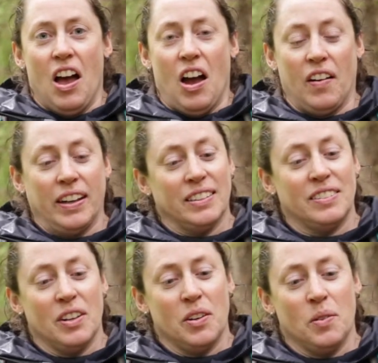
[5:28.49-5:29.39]
Alright,
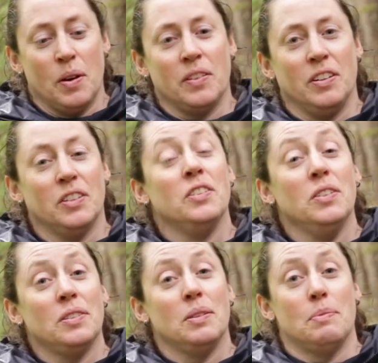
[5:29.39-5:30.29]
so whether you're
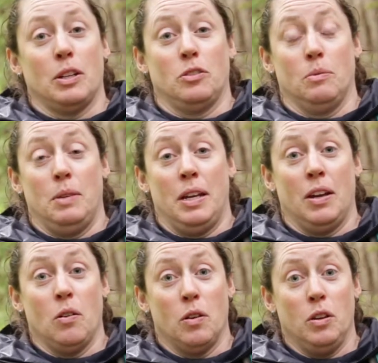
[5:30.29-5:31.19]
new to
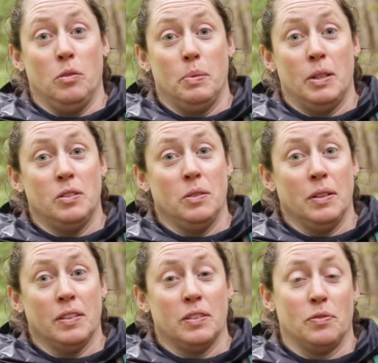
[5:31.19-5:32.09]
mushrooming or you've been
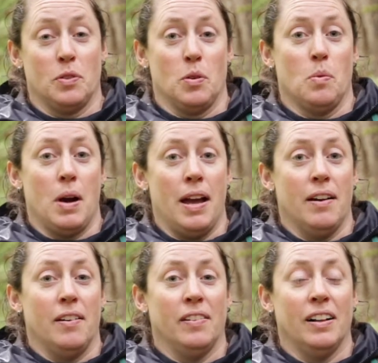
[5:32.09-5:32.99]
doing this for a
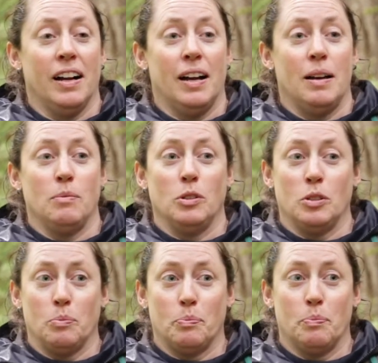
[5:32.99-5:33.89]
while, you
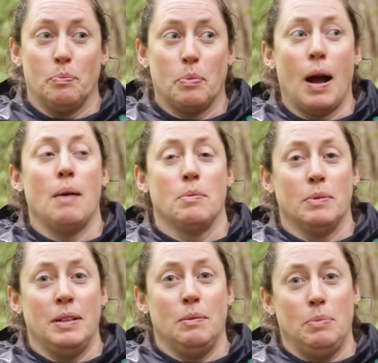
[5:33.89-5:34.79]
should
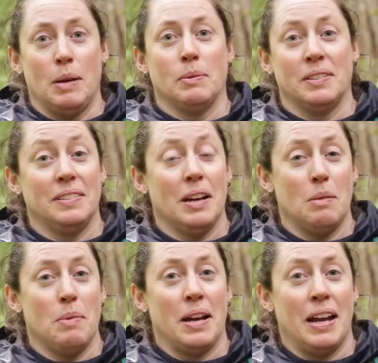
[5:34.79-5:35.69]
probably be able to tell
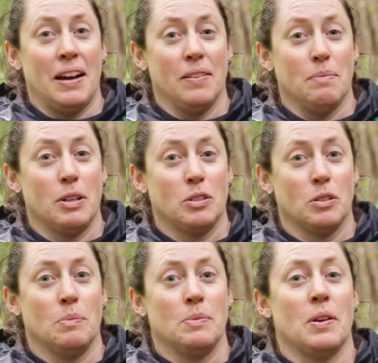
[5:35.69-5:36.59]
by now that
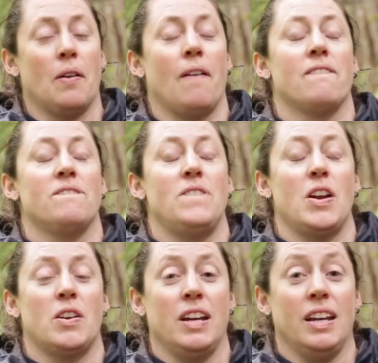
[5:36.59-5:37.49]
mushrooms are a
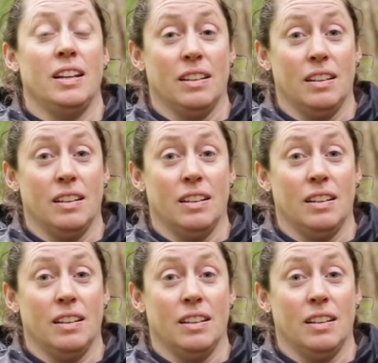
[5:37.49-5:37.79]
very